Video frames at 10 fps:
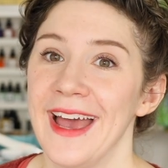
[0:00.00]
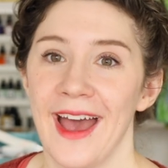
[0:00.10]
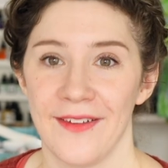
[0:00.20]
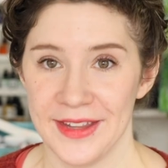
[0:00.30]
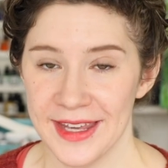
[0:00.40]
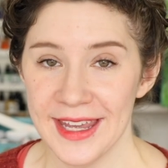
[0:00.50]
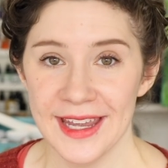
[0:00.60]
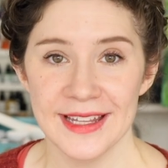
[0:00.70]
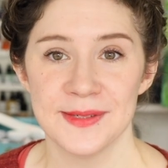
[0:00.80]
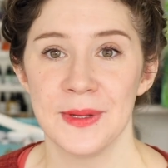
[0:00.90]
having
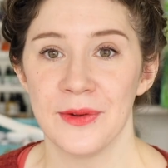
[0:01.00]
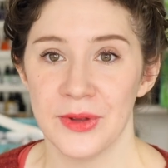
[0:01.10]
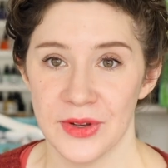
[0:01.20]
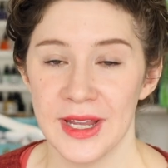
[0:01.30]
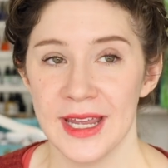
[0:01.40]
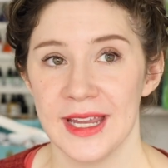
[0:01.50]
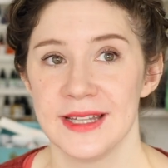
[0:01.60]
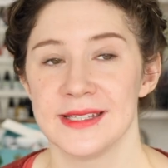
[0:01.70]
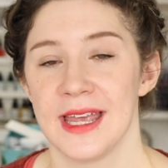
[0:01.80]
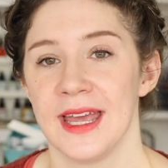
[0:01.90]
kids, being with your
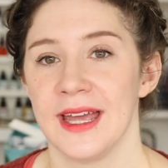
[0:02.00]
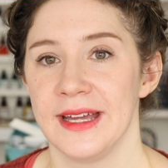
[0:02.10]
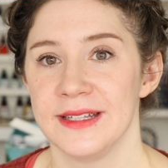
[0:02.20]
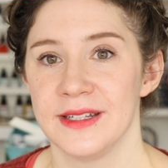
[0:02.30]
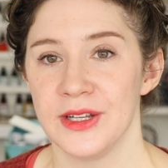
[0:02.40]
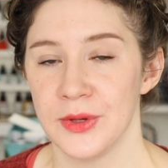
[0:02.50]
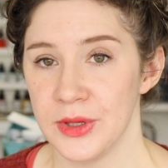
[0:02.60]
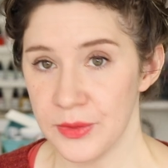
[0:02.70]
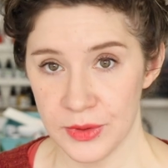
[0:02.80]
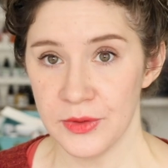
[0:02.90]
kids, and you know
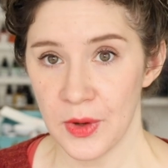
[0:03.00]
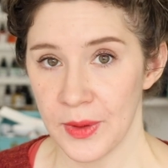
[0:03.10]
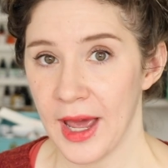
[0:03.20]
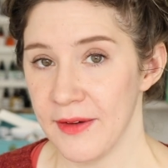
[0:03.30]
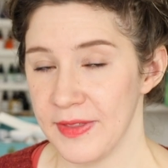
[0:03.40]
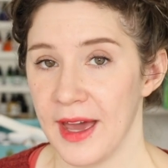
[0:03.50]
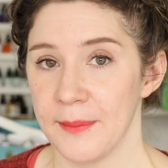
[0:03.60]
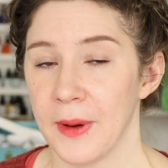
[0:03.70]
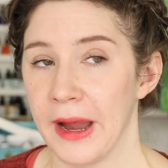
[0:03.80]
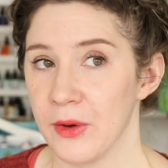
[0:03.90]
you you don't have that
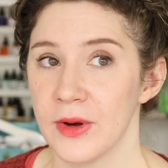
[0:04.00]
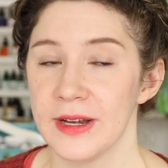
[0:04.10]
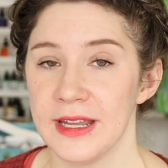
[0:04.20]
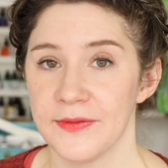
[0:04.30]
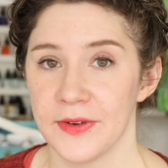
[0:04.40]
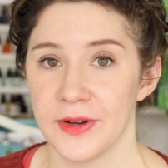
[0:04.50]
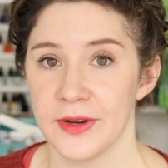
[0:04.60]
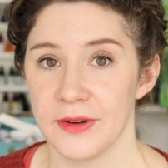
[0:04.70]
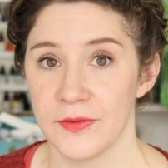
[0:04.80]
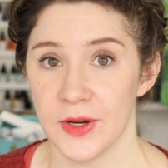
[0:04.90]
priority
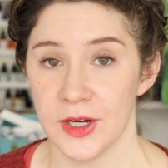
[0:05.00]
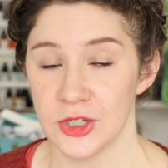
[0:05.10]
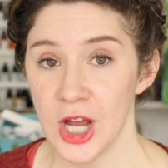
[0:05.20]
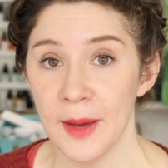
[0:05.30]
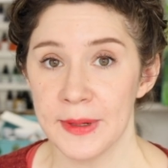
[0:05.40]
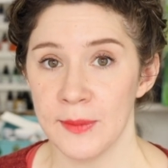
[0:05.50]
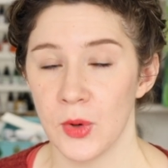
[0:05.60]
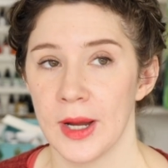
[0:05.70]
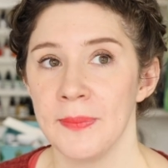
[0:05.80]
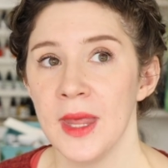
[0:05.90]
for for your job
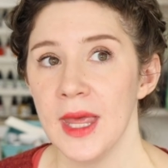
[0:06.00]
anymore.